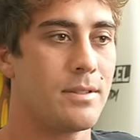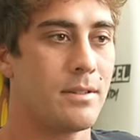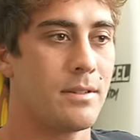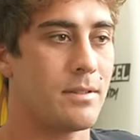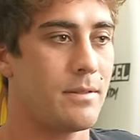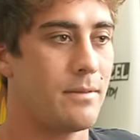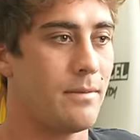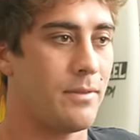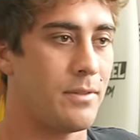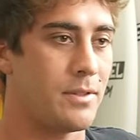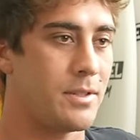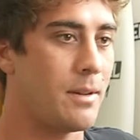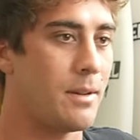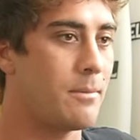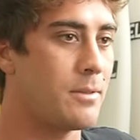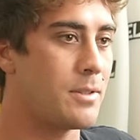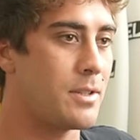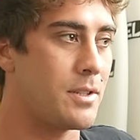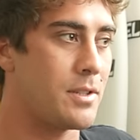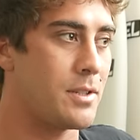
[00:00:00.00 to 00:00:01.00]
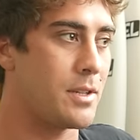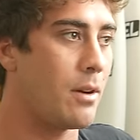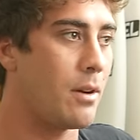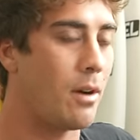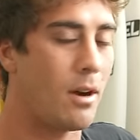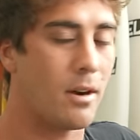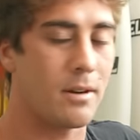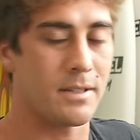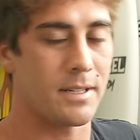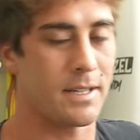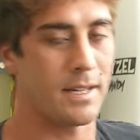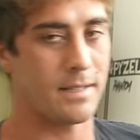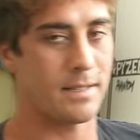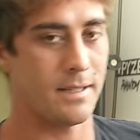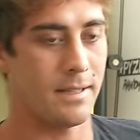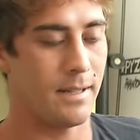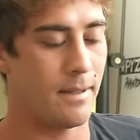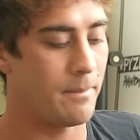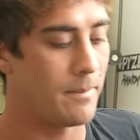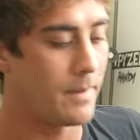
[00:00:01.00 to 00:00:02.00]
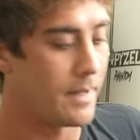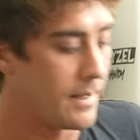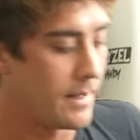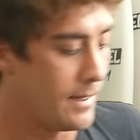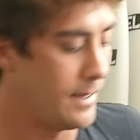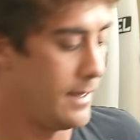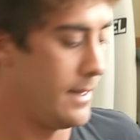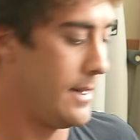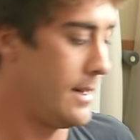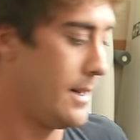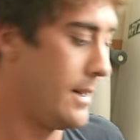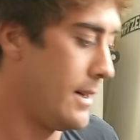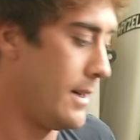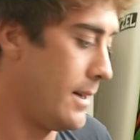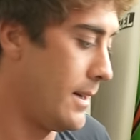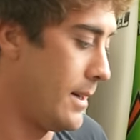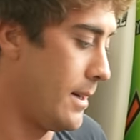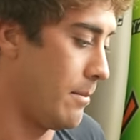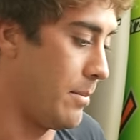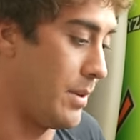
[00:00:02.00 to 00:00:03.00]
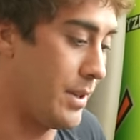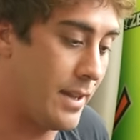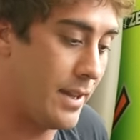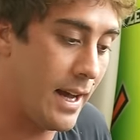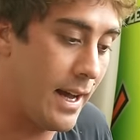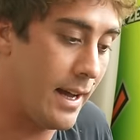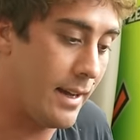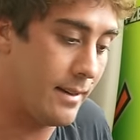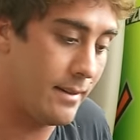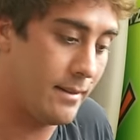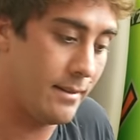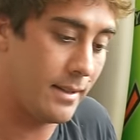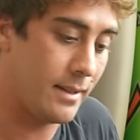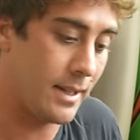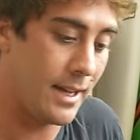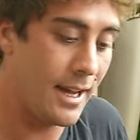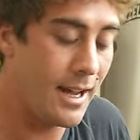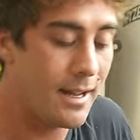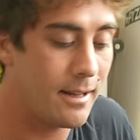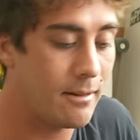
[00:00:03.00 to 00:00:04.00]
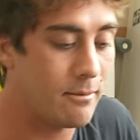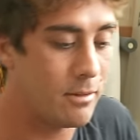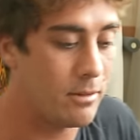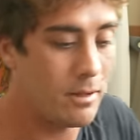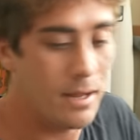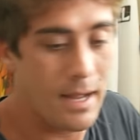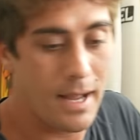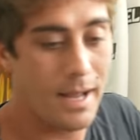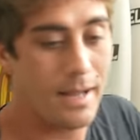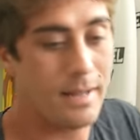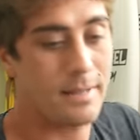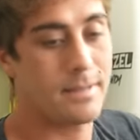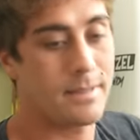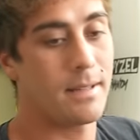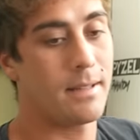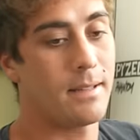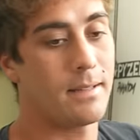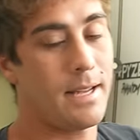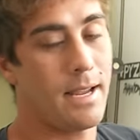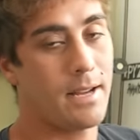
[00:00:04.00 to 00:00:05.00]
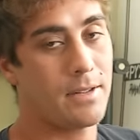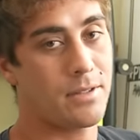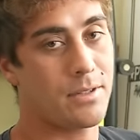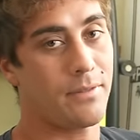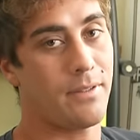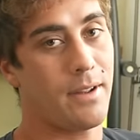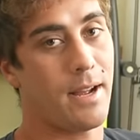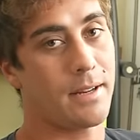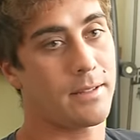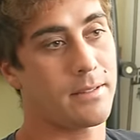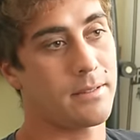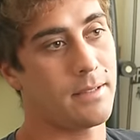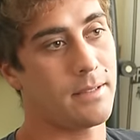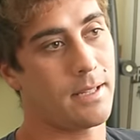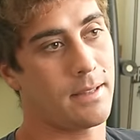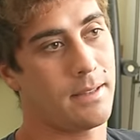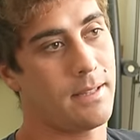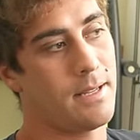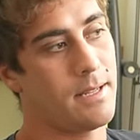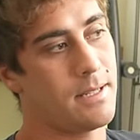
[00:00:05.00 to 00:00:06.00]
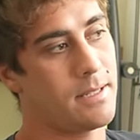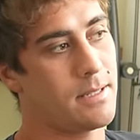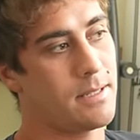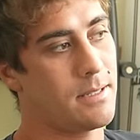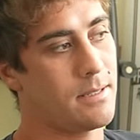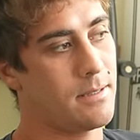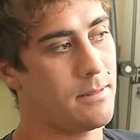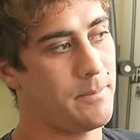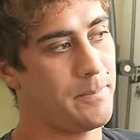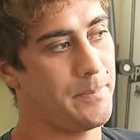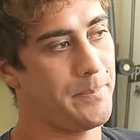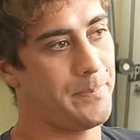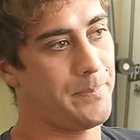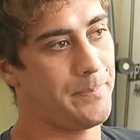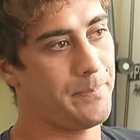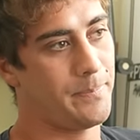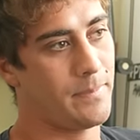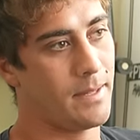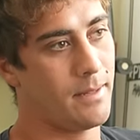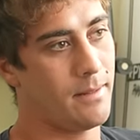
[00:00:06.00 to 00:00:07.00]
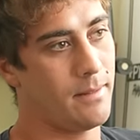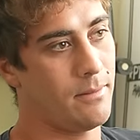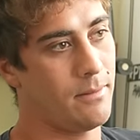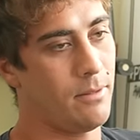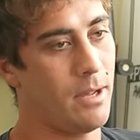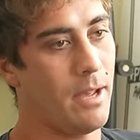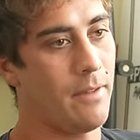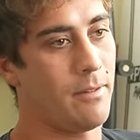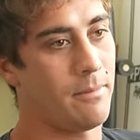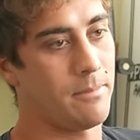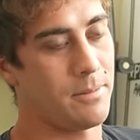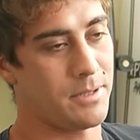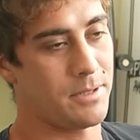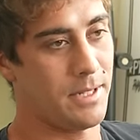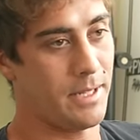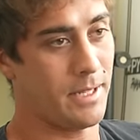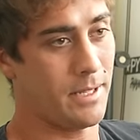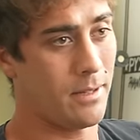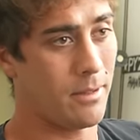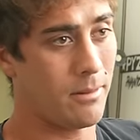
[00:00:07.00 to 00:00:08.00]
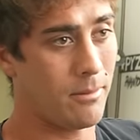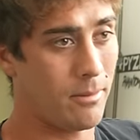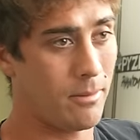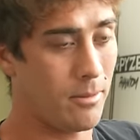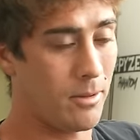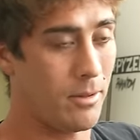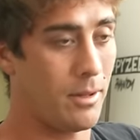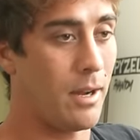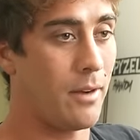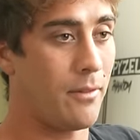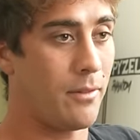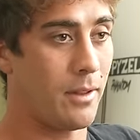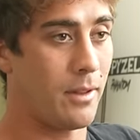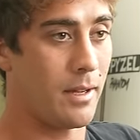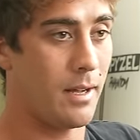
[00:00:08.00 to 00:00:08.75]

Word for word: just for some reason so hard to get to them. But that again will add to the danger factor. Like this wave in particular, when we were there for the